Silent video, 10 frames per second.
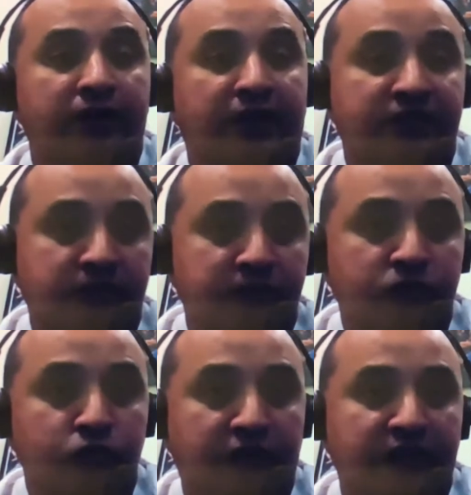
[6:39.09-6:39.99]

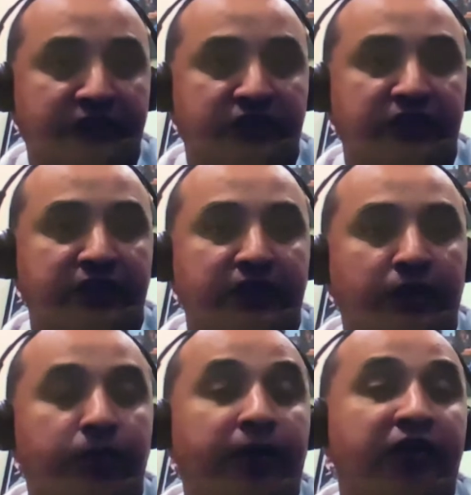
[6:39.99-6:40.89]
customers who can actually
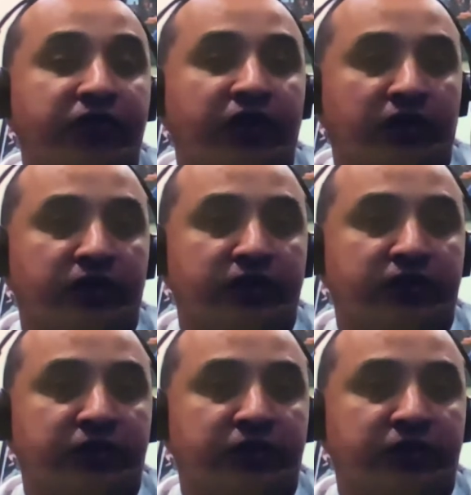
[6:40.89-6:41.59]
benefit out of this,